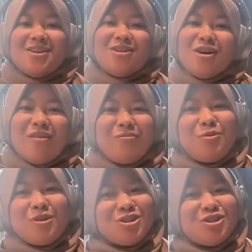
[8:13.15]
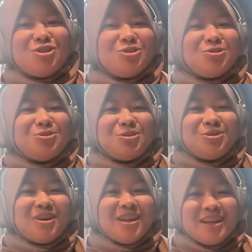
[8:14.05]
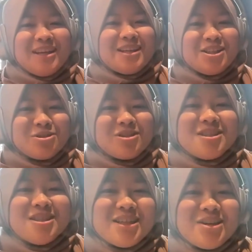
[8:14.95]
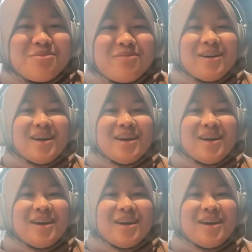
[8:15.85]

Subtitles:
I've watched you lead your team